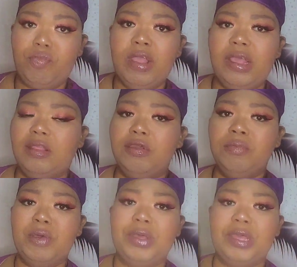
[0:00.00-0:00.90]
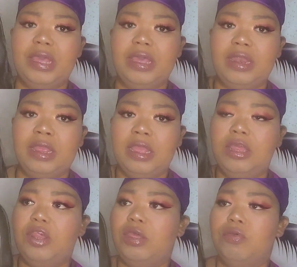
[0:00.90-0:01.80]
excuse my wig head,
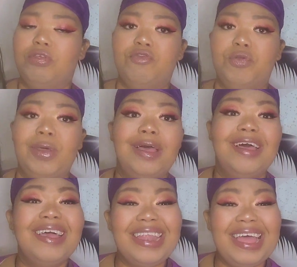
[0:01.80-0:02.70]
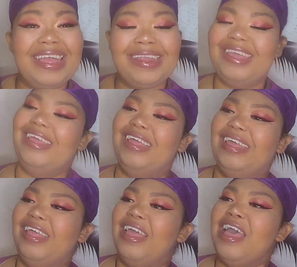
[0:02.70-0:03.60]
she goes through a lot.
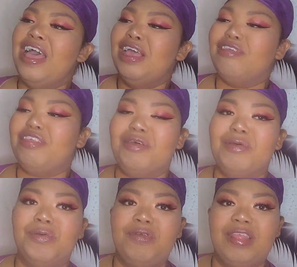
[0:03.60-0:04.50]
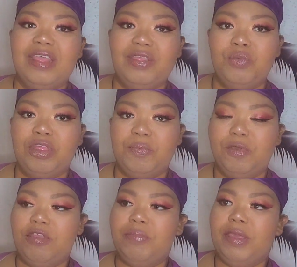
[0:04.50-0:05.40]
So this was
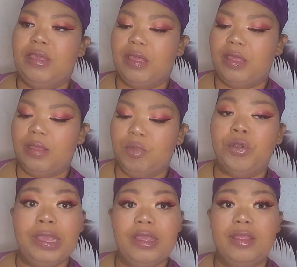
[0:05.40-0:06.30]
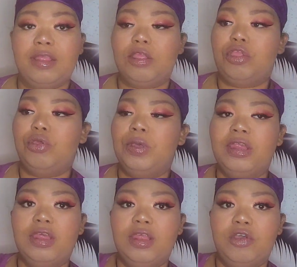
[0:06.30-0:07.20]
supposed to be, or is, 2
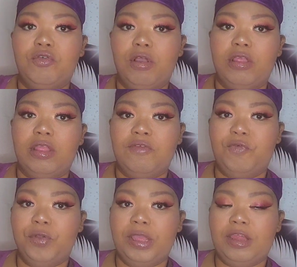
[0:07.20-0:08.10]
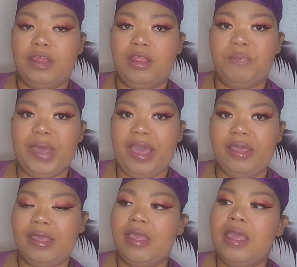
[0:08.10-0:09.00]
inches across and 4 inches back.
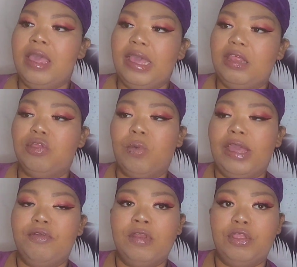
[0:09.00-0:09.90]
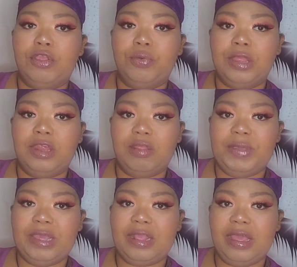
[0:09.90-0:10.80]
It looks wider than the 2 inches
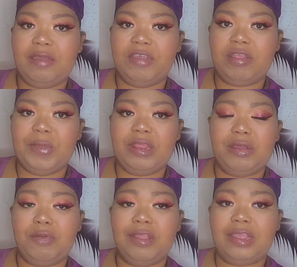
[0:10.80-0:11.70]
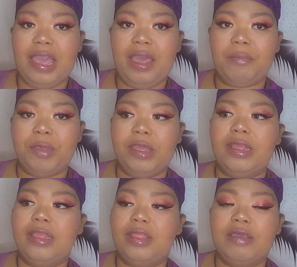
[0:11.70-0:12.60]
because I have it spaced out on this cap, but
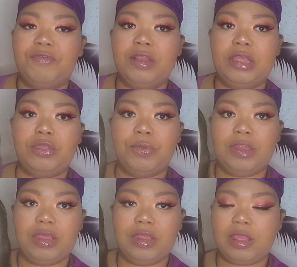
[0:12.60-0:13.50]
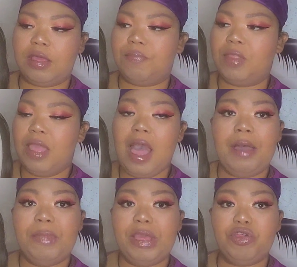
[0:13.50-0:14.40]
it's definitely 2 inches. I
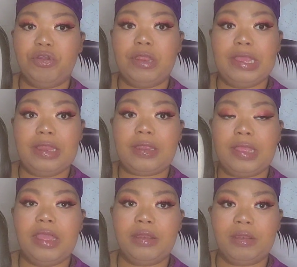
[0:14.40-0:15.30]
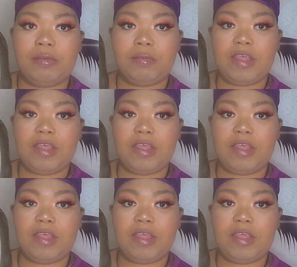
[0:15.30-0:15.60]
measured it and the